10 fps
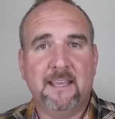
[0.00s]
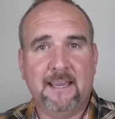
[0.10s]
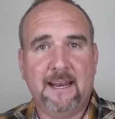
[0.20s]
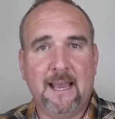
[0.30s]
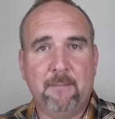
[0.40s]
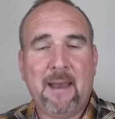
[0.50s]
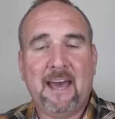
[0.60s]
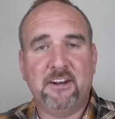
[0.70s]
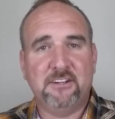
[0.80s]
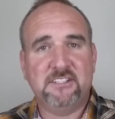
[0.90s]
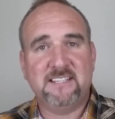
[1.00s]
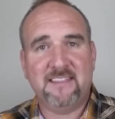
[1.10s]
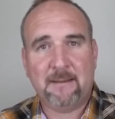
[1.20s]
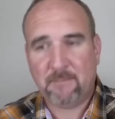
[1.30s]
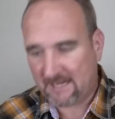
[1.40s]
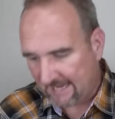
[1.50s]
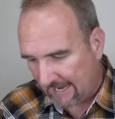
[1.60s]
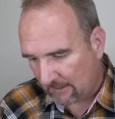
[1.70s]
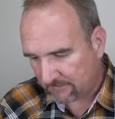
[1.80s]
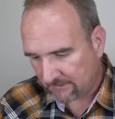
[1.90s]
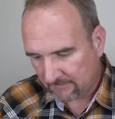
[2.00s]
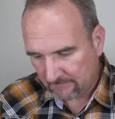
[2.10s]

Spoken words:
and how to send that money out.